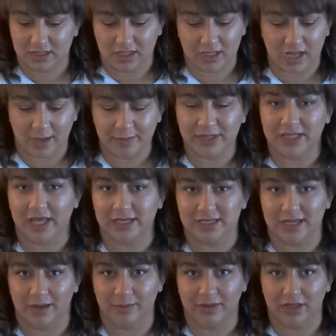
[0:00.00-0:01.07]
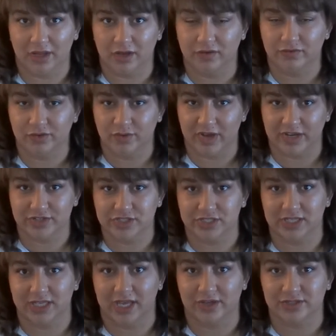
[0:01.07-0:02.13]
Comment that down below if you
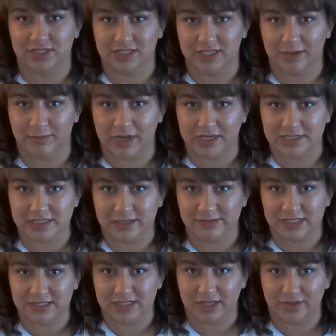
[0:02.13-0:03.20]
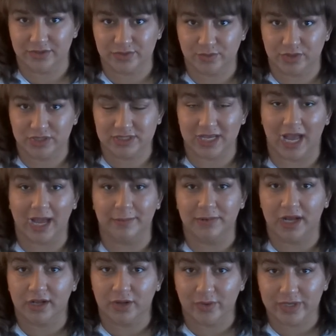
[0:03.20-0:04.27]
actually counted the amount of times I said those words. I'm
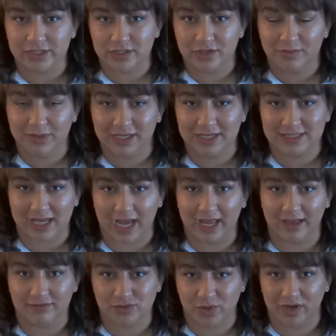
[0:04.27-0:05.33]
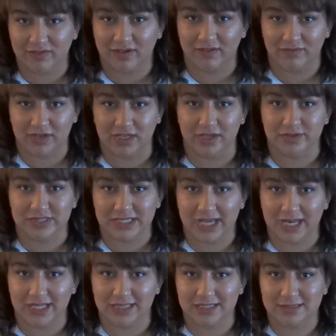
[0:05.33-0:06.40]
not going to because I have twenty-five videos to
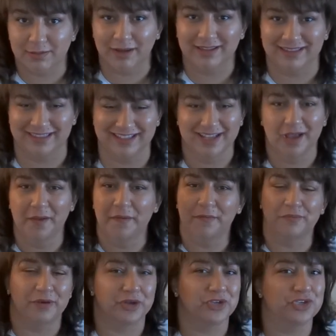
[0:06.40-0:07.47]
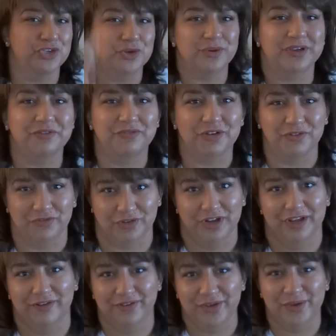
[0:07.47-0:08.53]
edit this month, but you can feel free
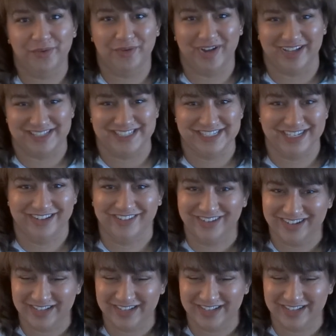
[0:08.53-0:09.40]
if you want to.